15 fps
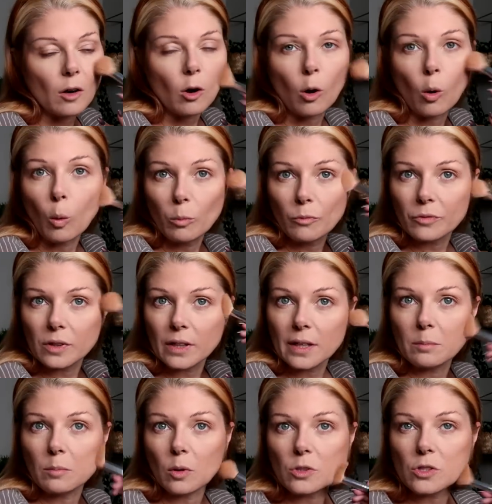
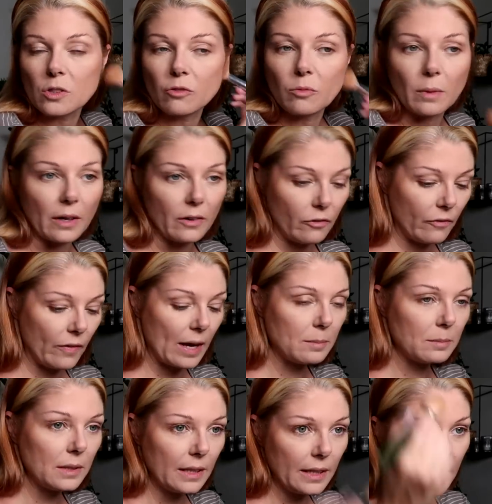hopefully most of my
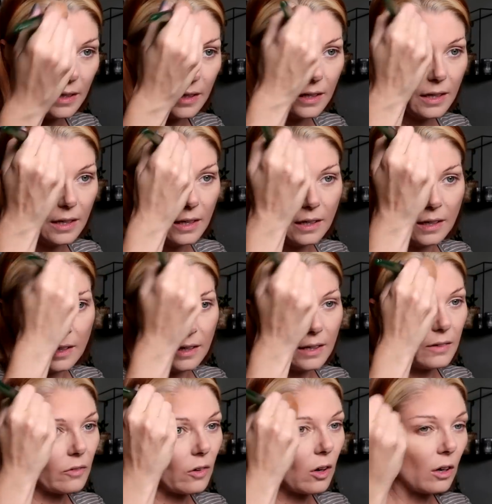family,
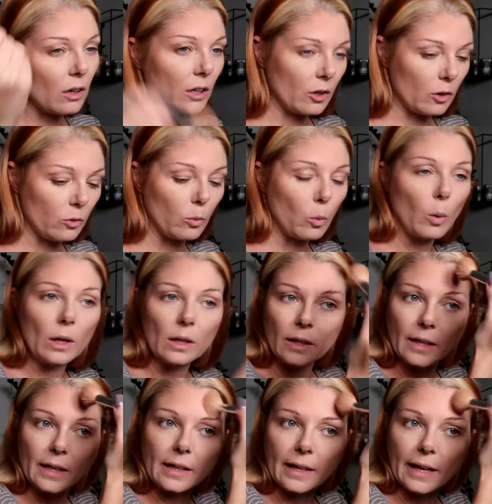if all are
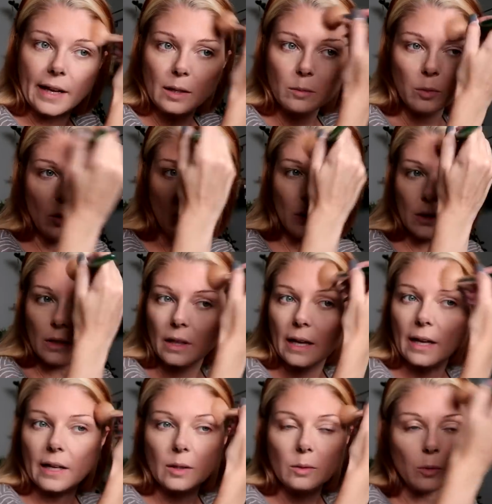willing and able.
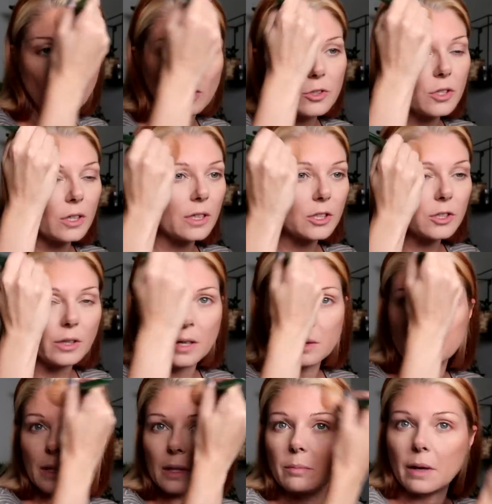And we're also going to try
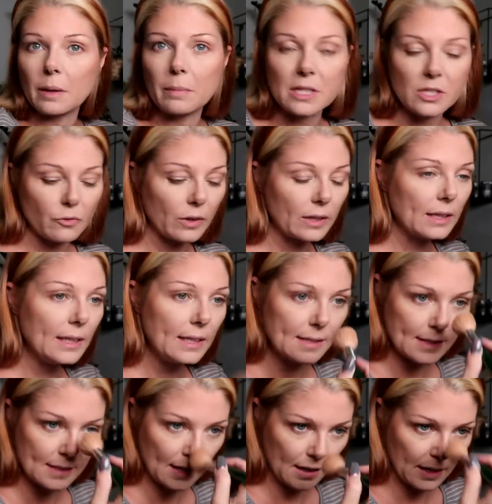and meet my best friend
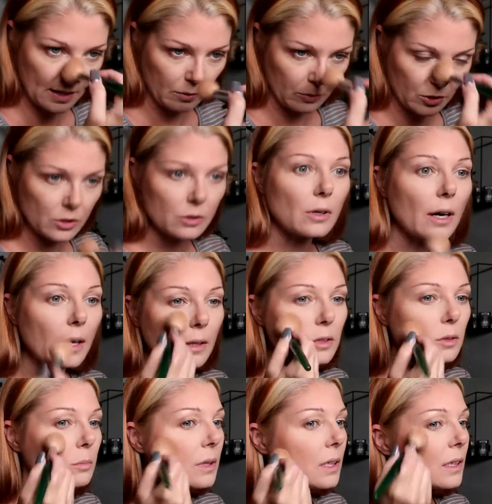Lisa, and we're trying
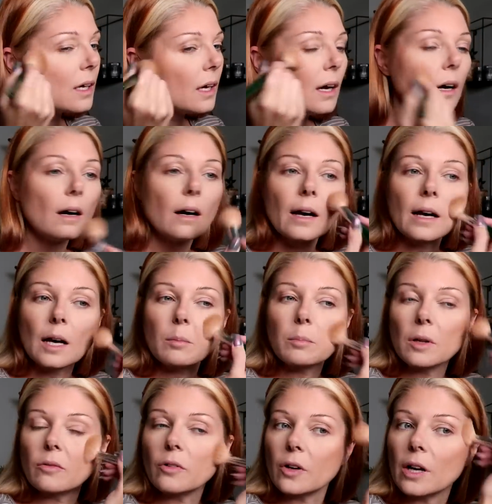to meet a
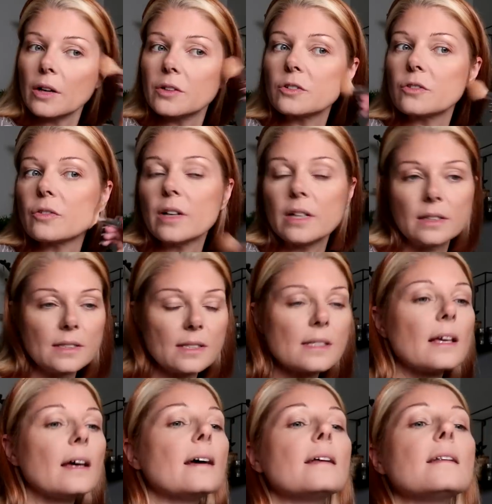couple of our other friends,
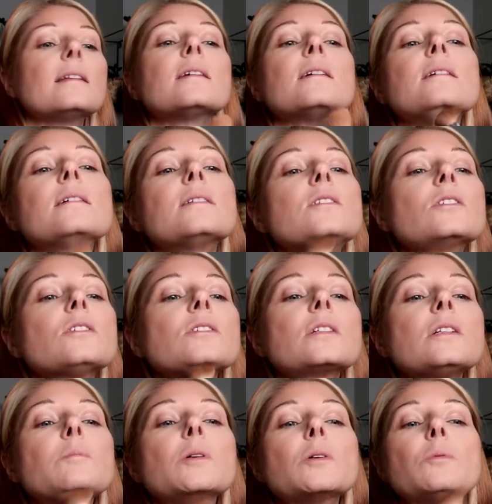and it's just
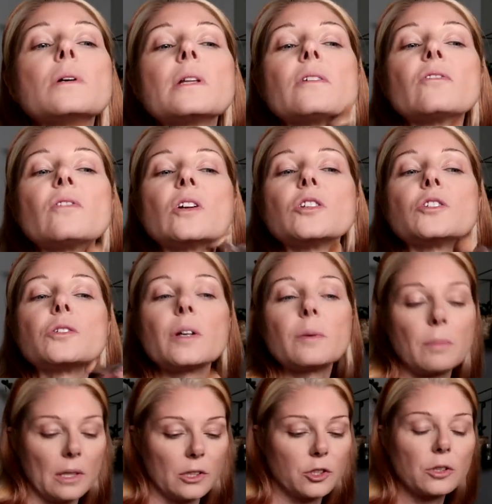going to be a really fun
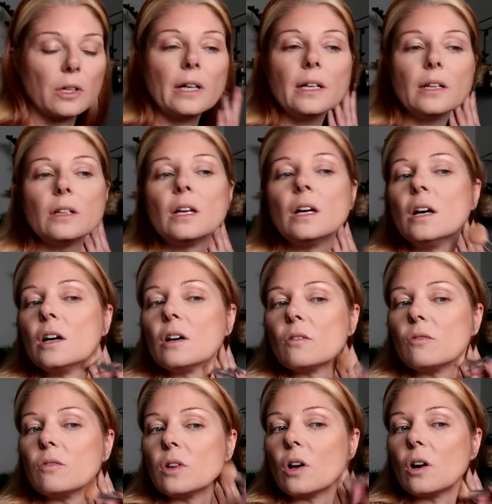trip. I'll try and
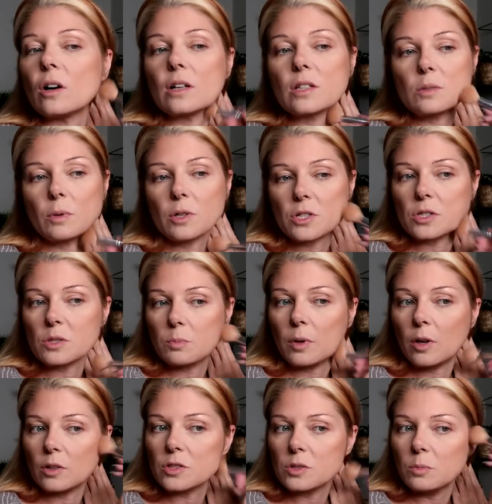vlog as much as
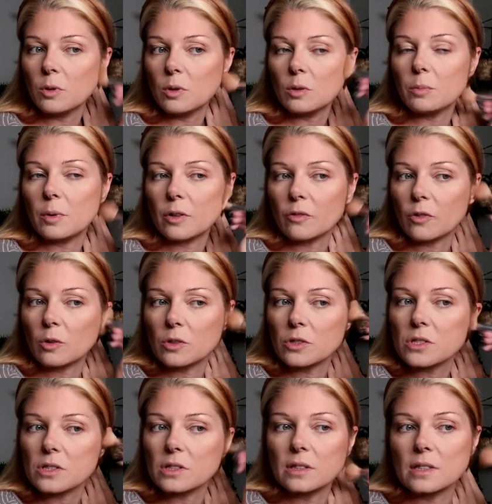possible, but of
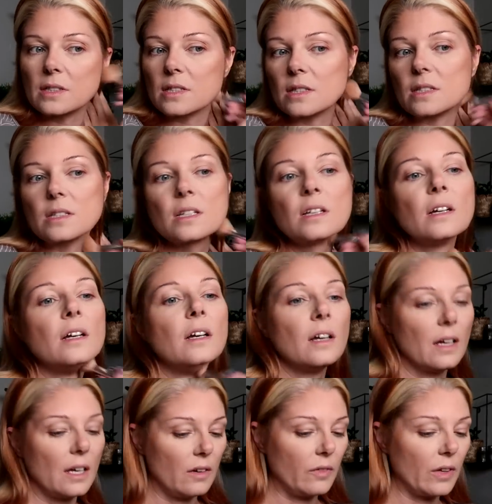course this is
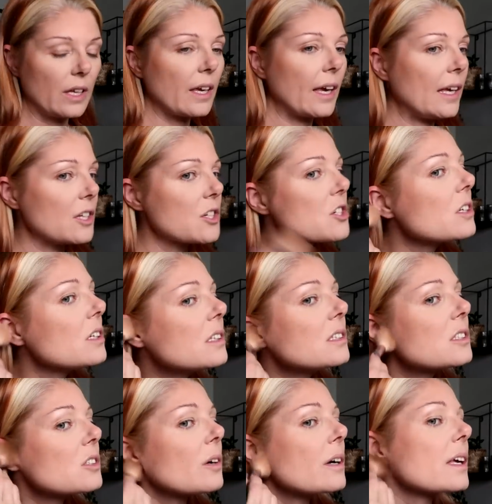a vacation,
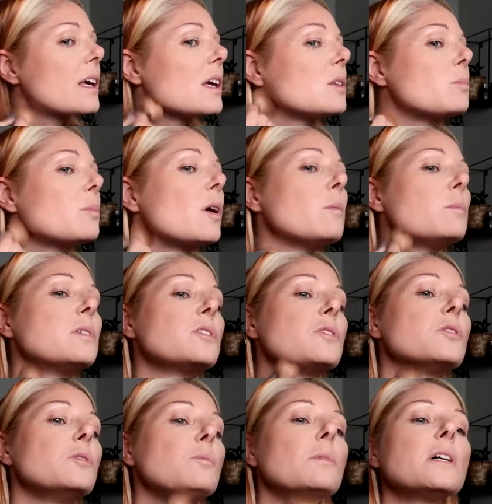so I can't promise
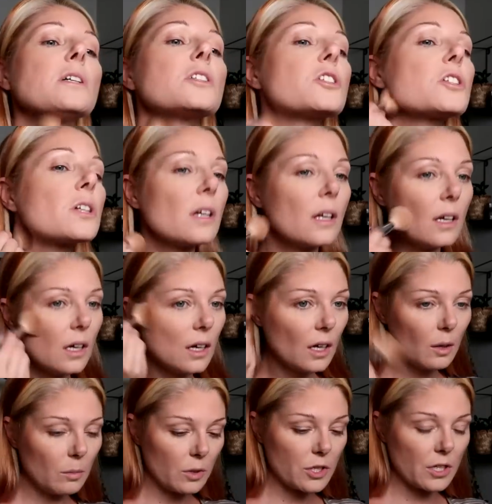too much.
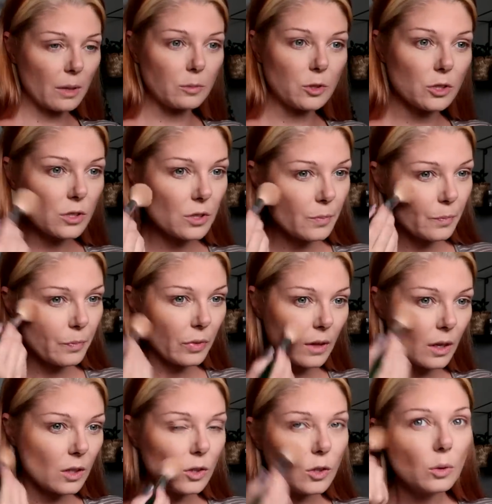But yeah, I'm just
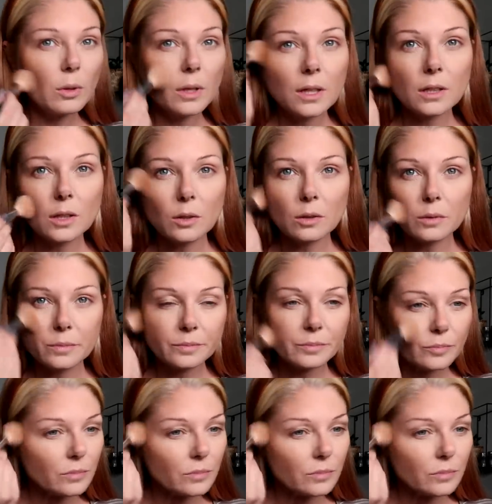doing a little